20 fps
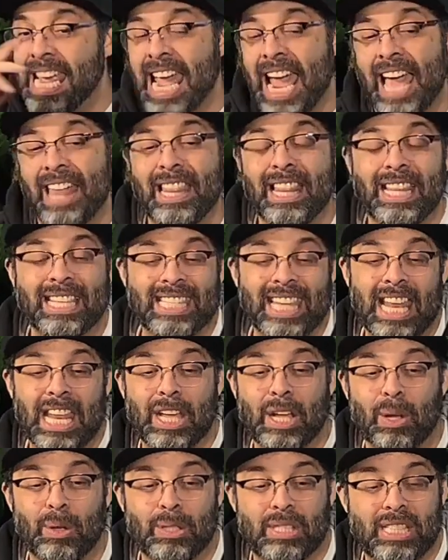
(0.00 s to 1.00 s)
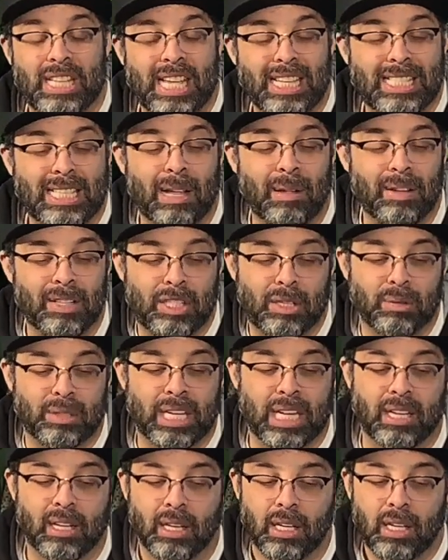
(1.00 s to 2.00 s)
And then this lady goes, say something. She was
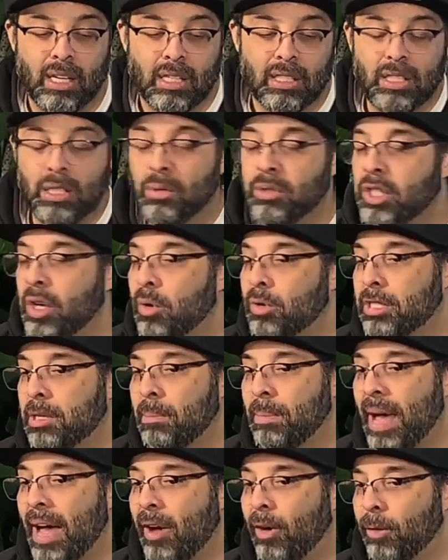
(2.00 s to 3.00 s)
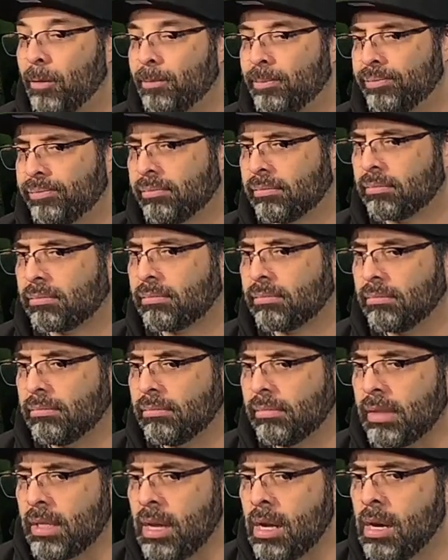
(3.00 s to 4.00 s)
like, do jokes about
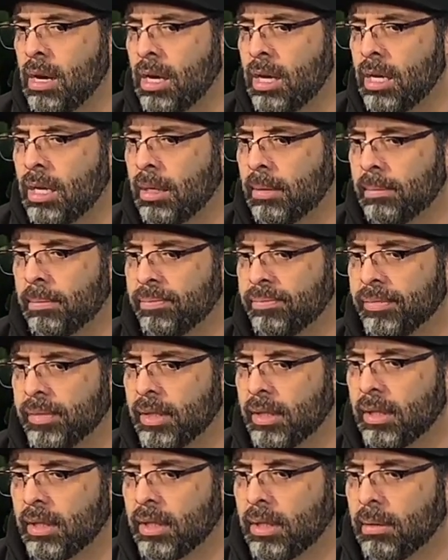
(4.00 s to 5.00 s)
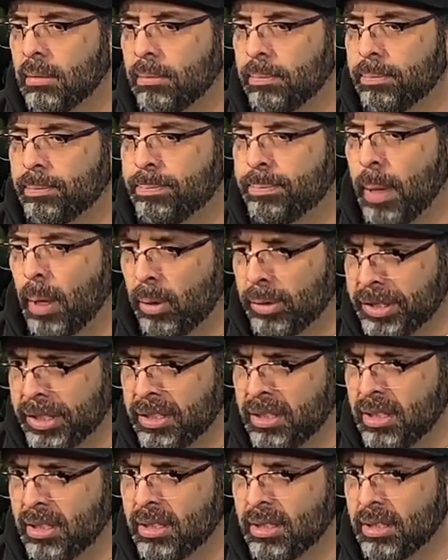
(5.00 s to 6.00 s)
Boulder?